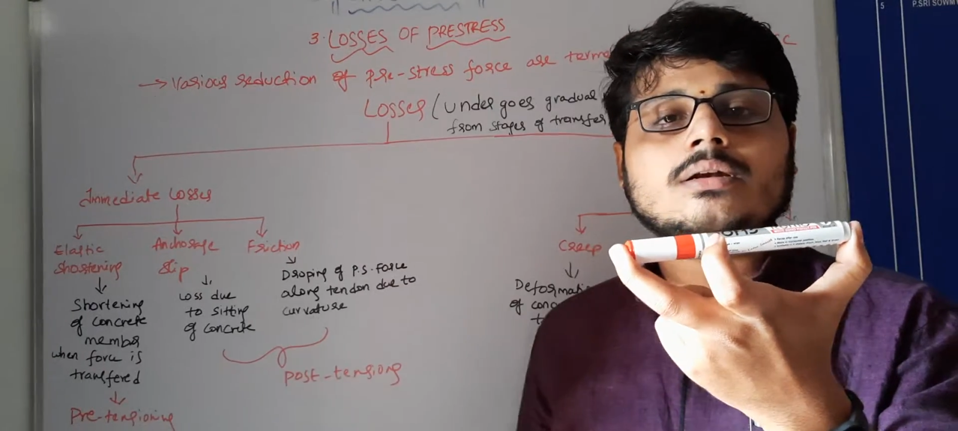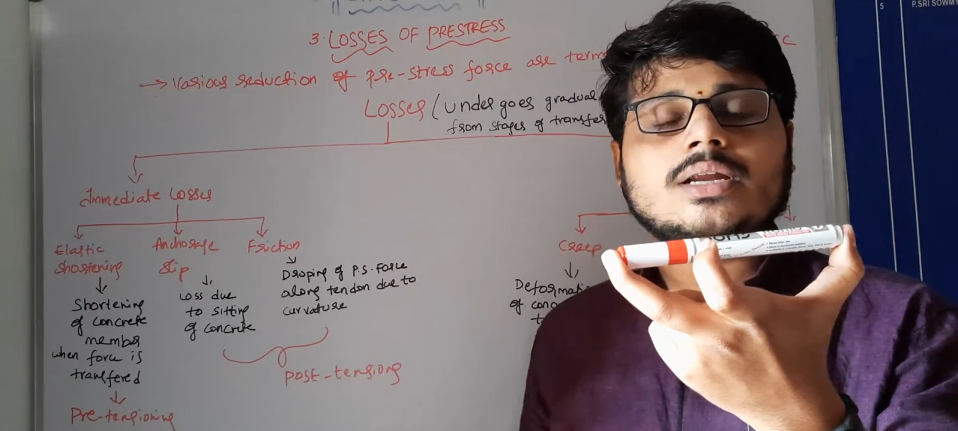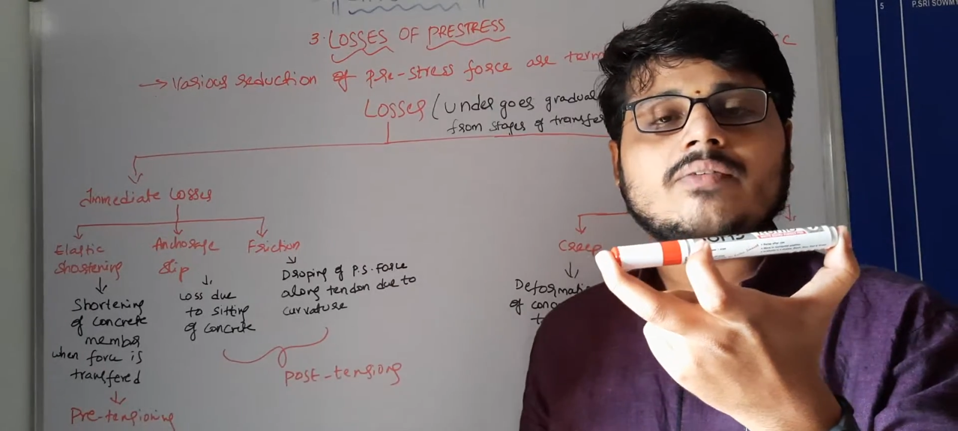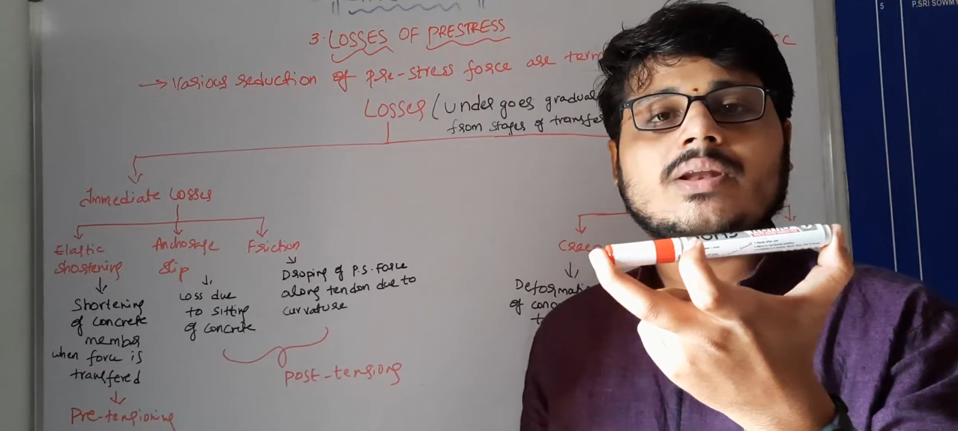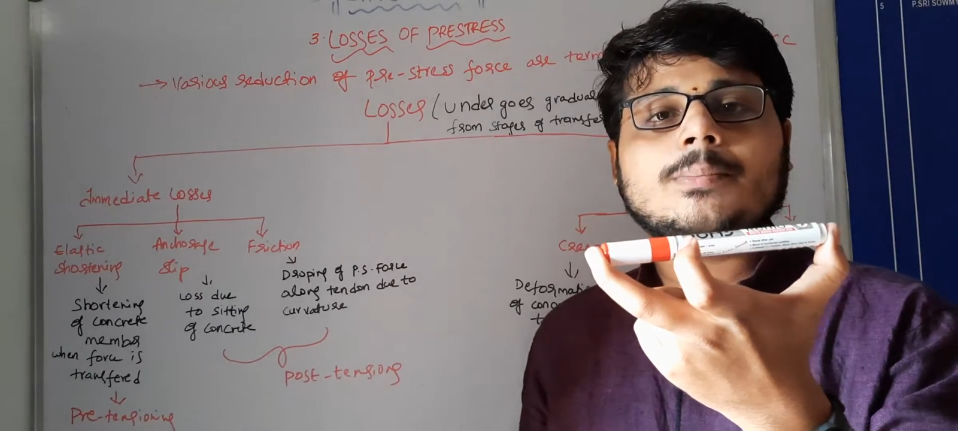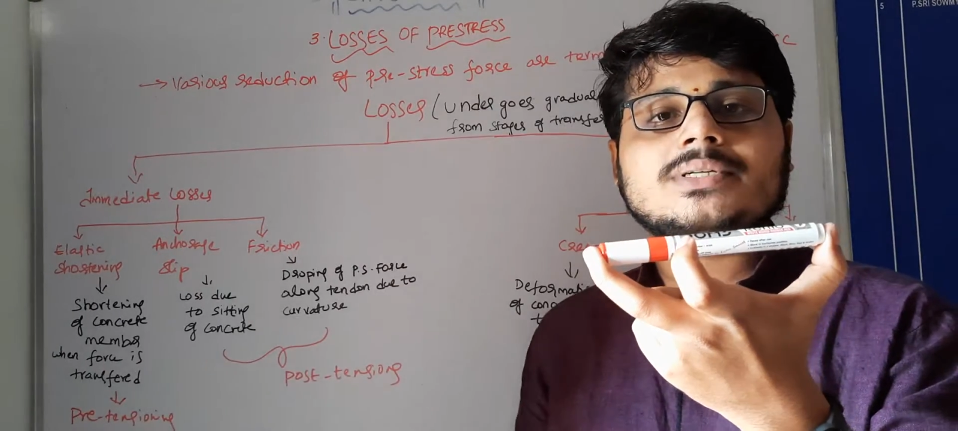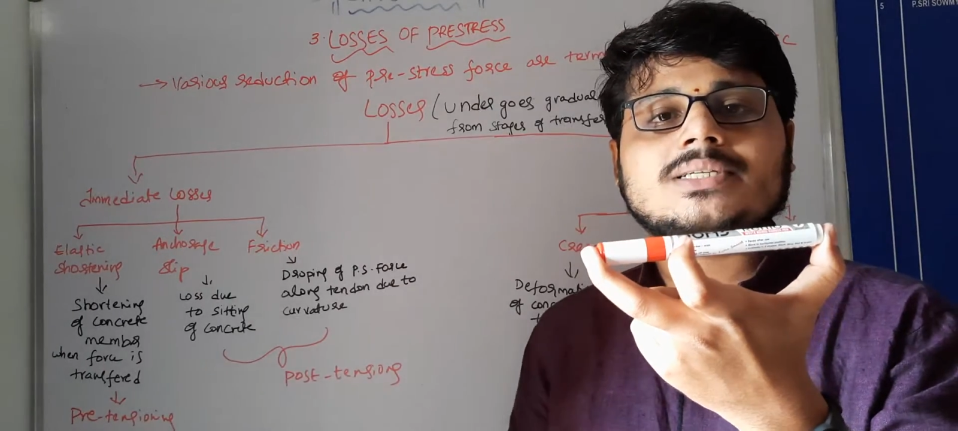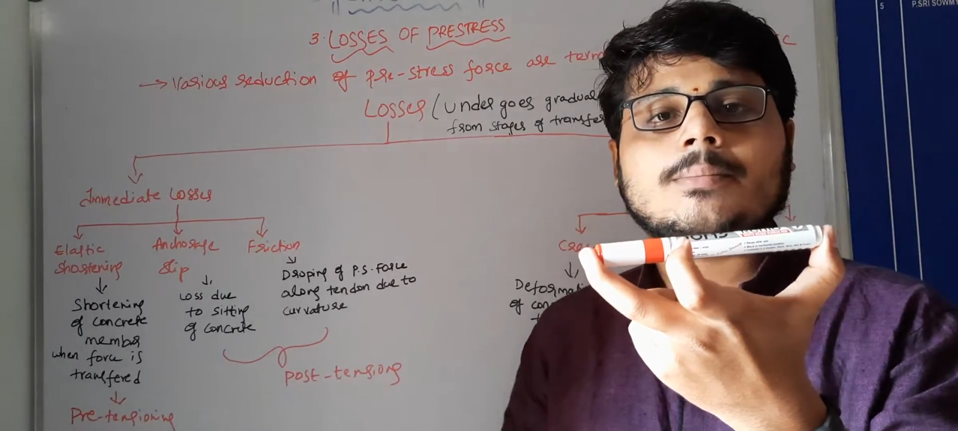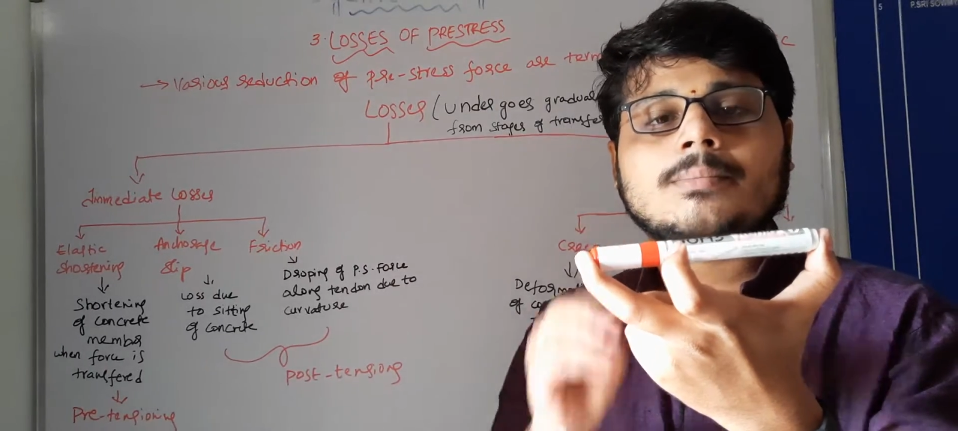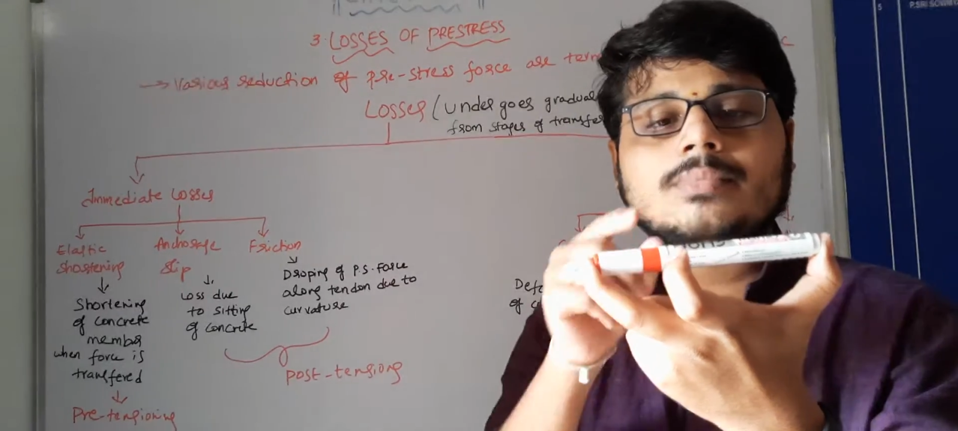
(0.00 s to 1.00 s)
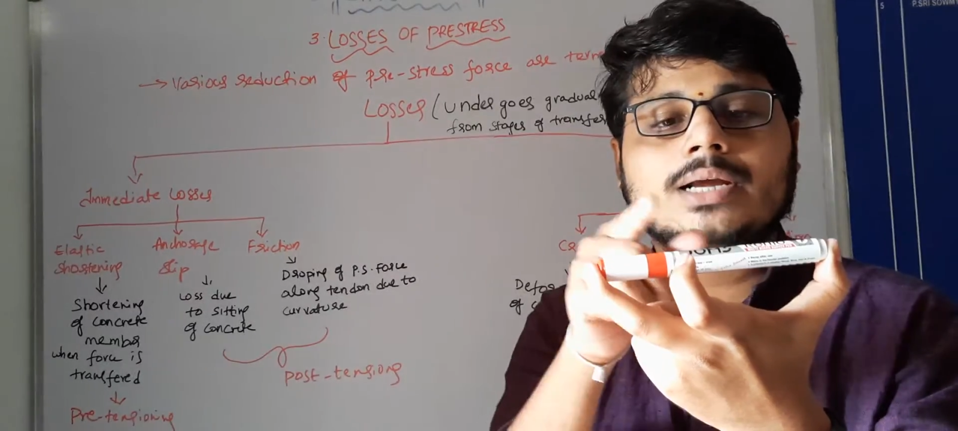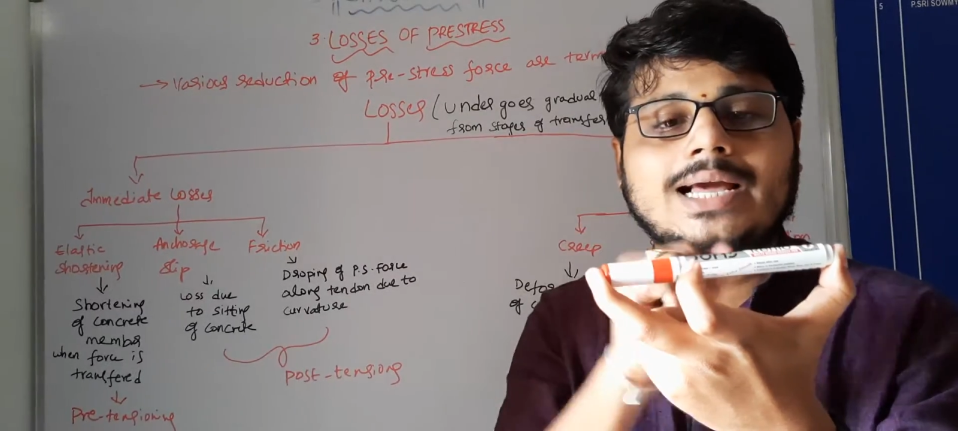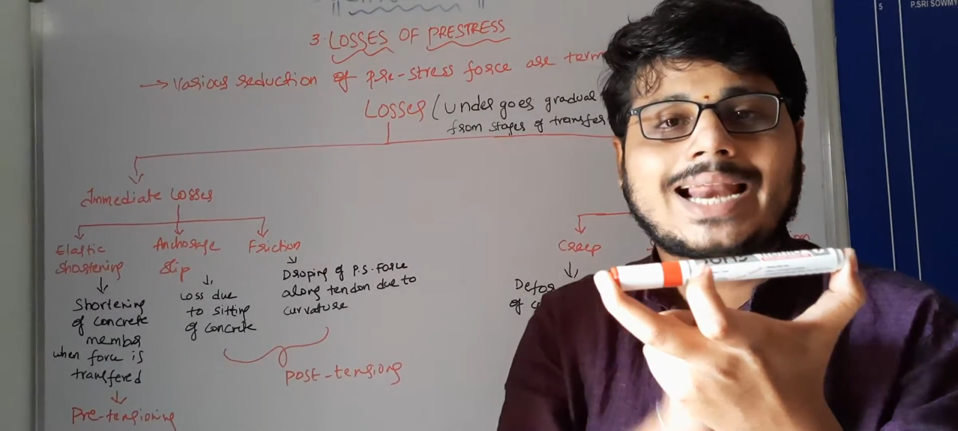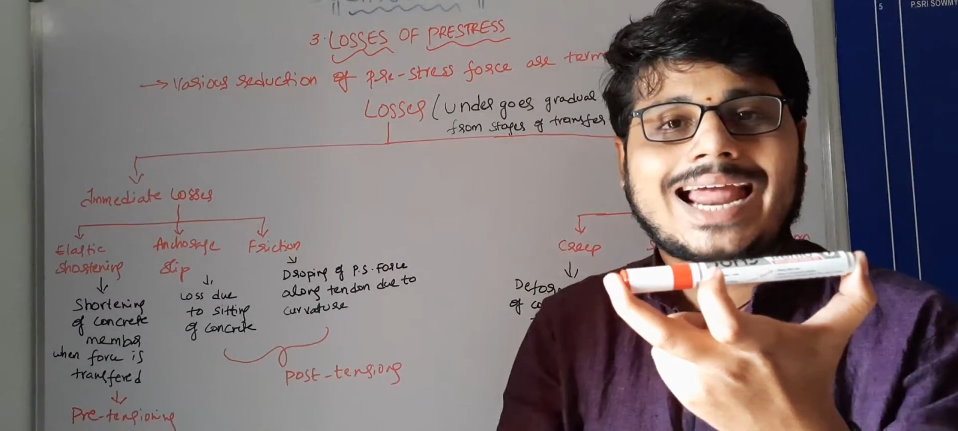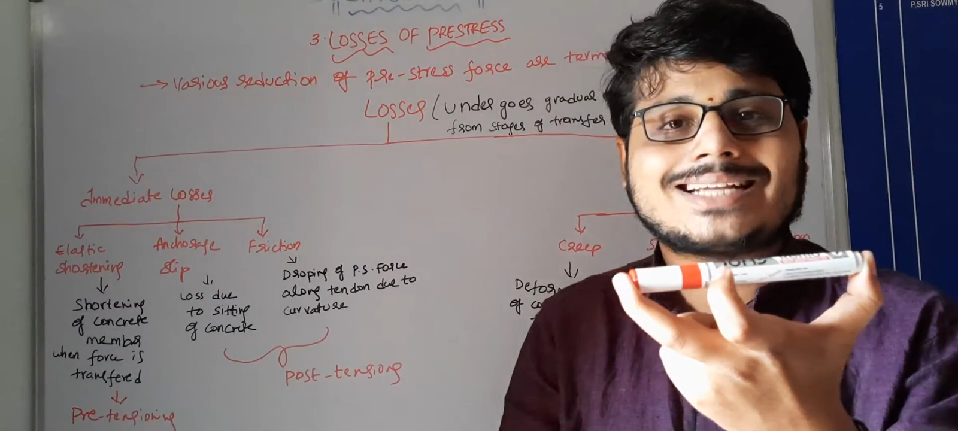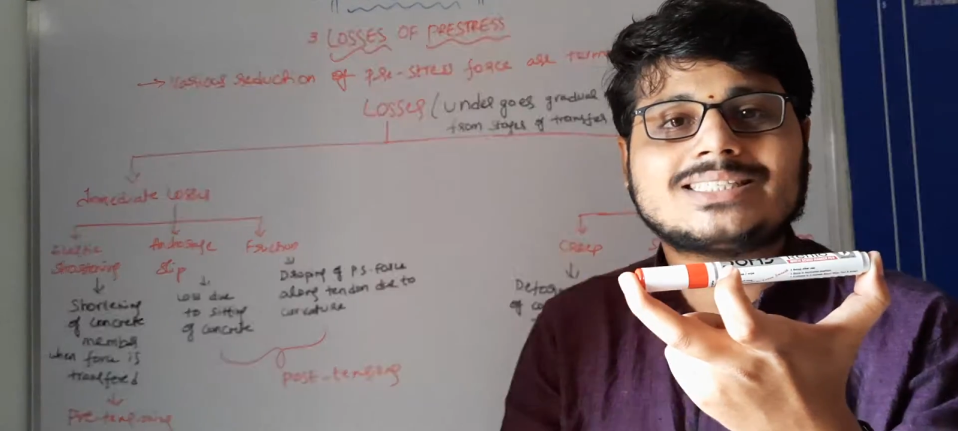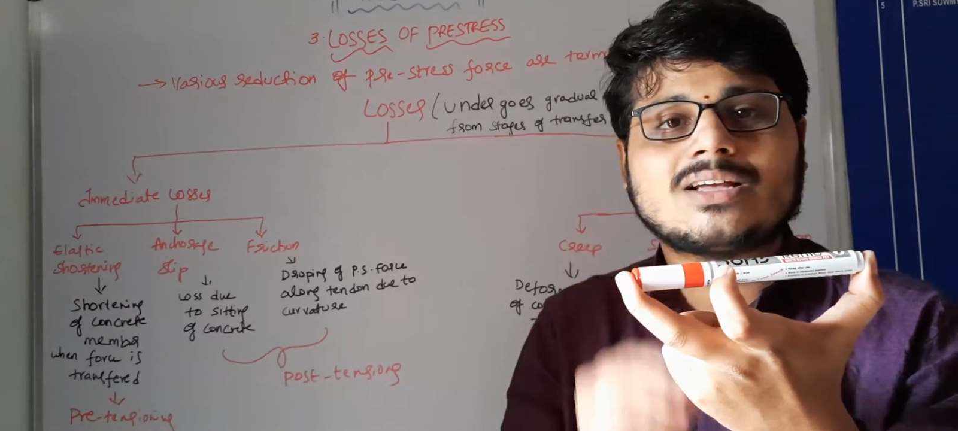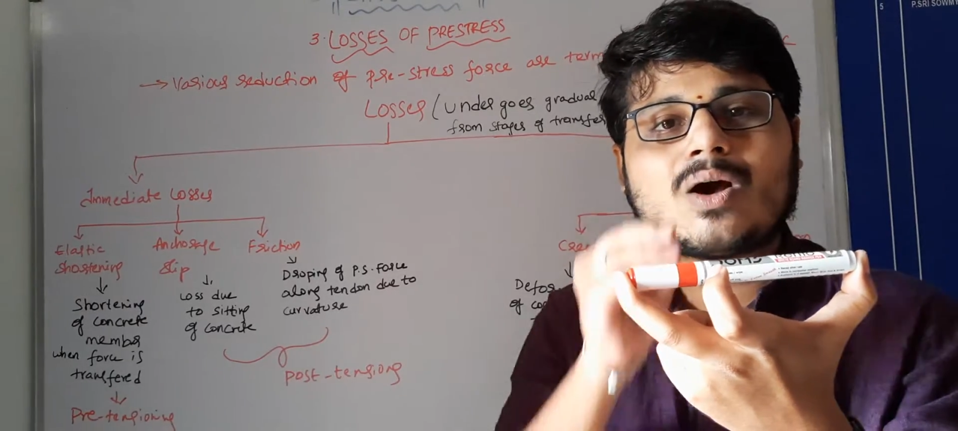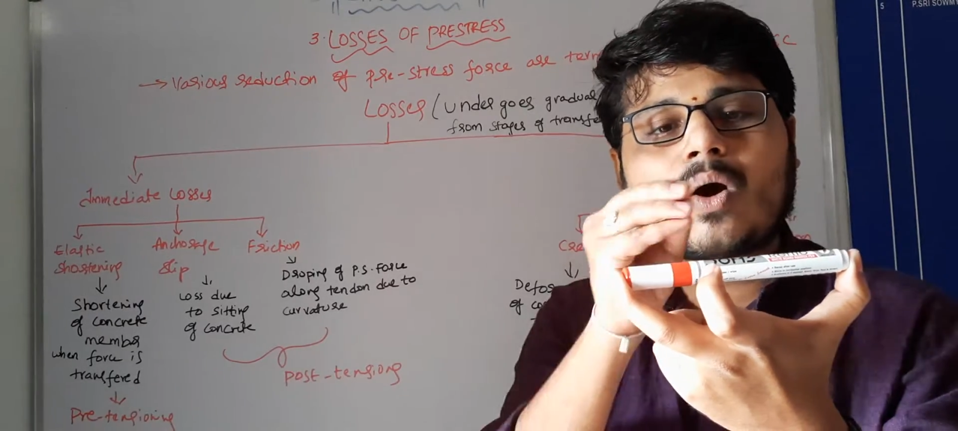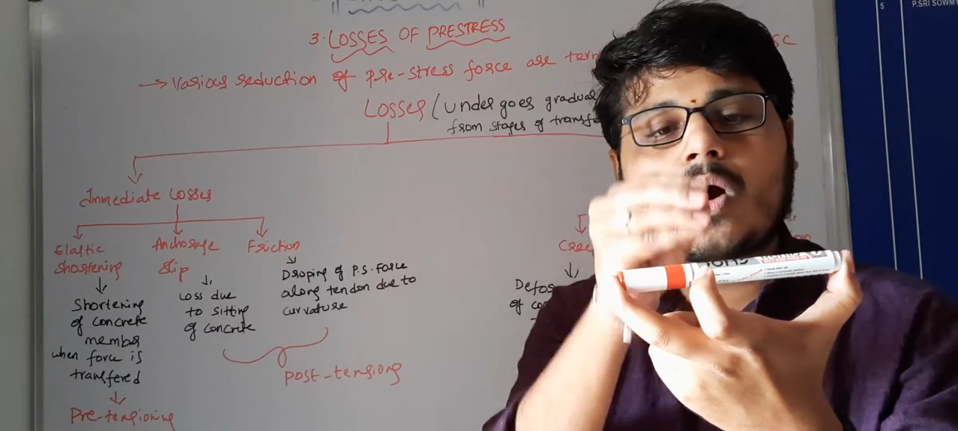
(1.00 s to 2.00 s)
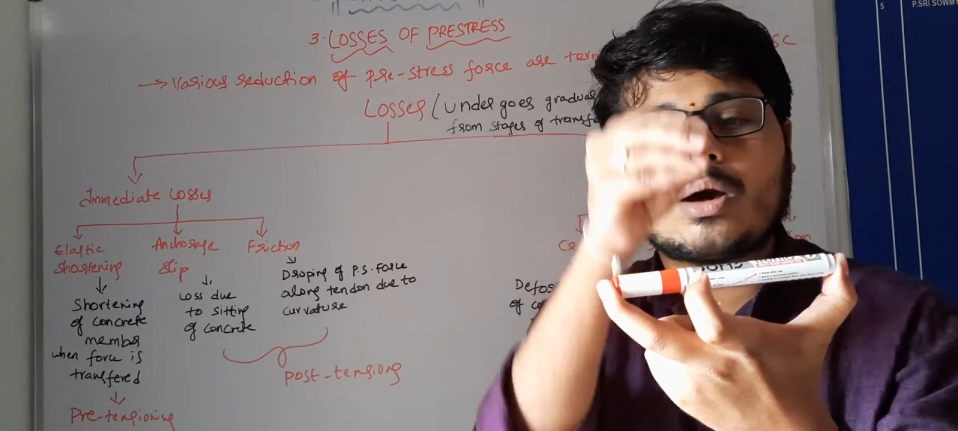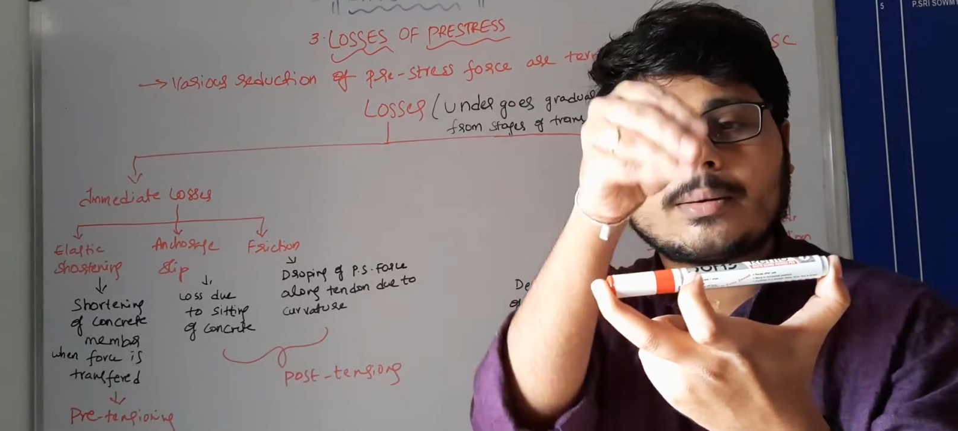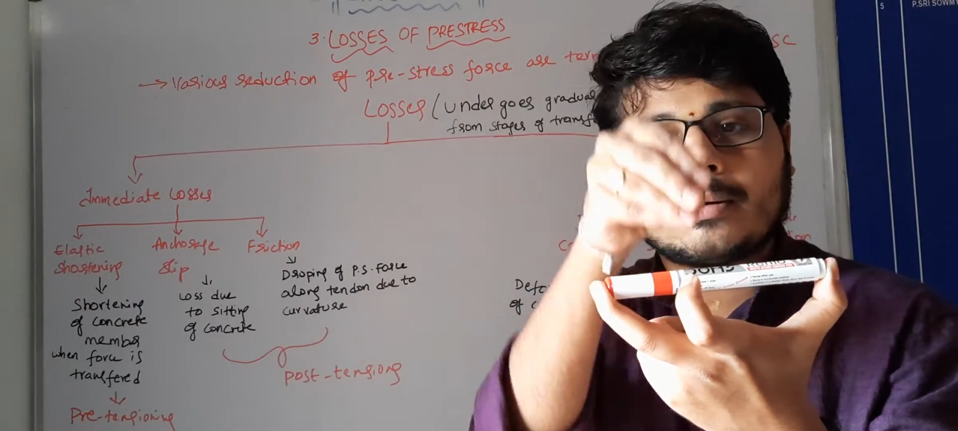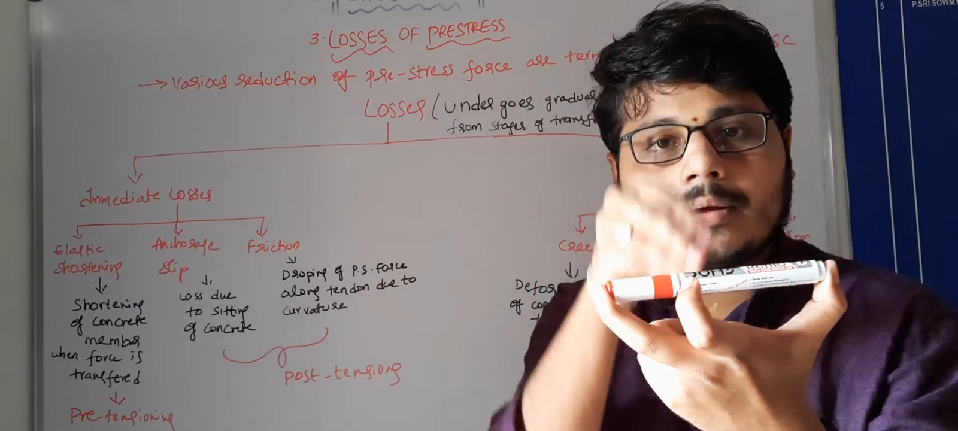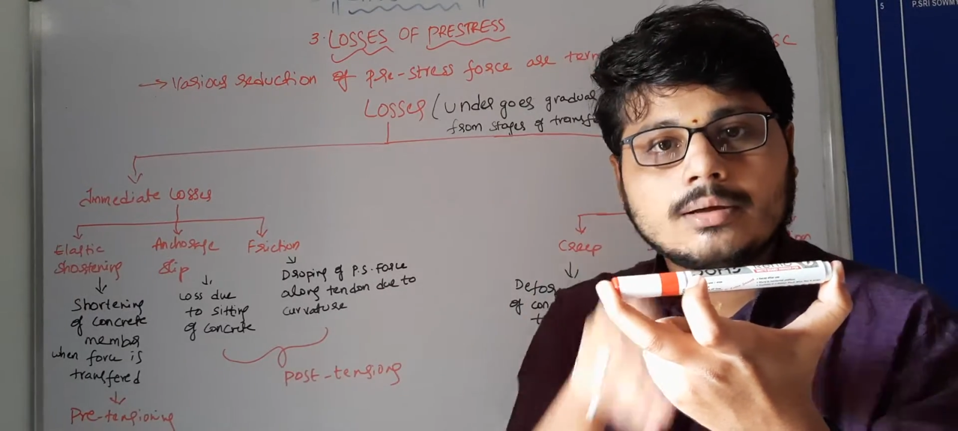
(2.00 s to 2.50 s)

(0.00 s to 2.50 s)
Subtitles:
developed some cracks or